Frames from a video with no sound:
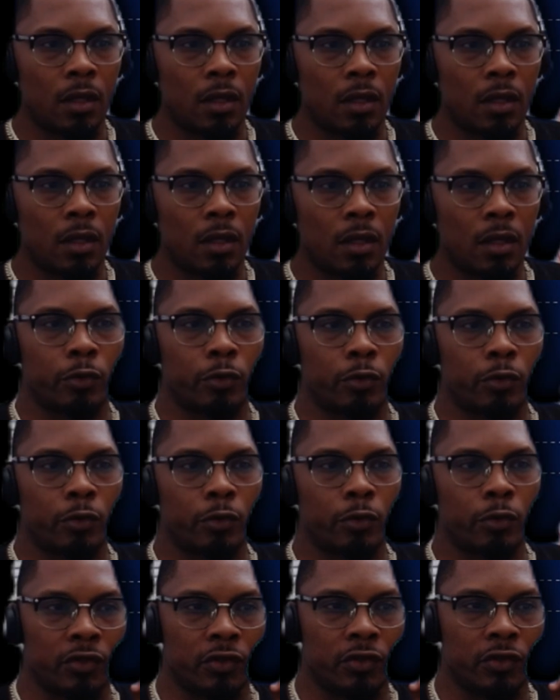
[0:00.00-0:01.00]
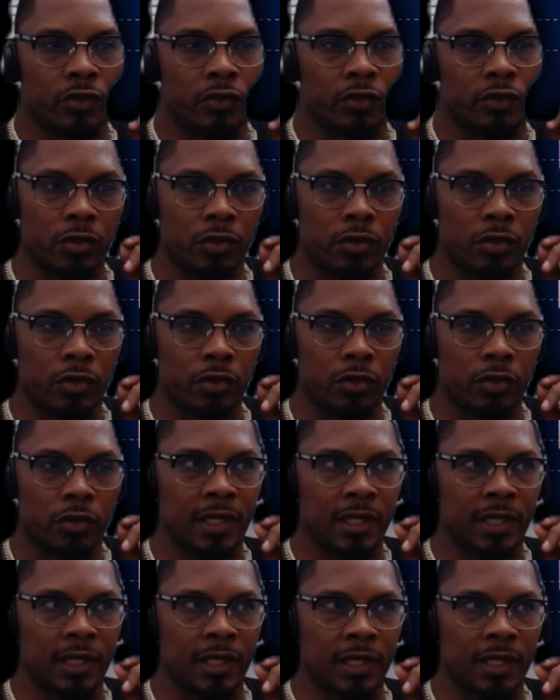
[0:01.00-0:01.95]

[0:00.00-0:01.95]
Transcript: this would be stronger than